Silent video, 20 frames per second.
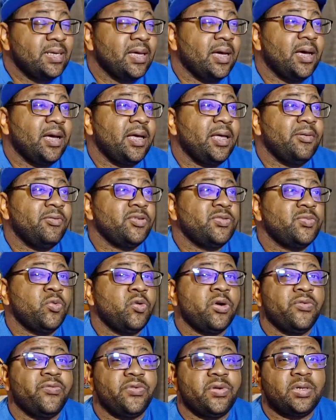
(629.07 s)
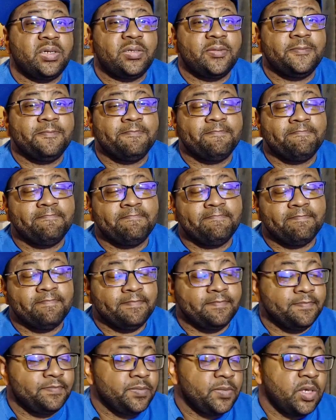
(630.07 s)
it was more of
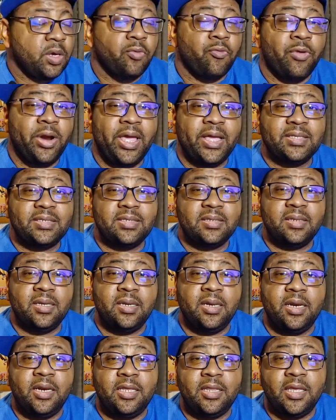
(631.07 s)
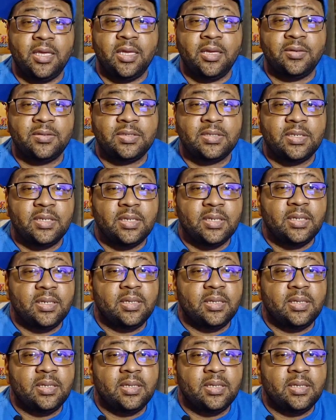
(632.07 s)
a rant than anything else.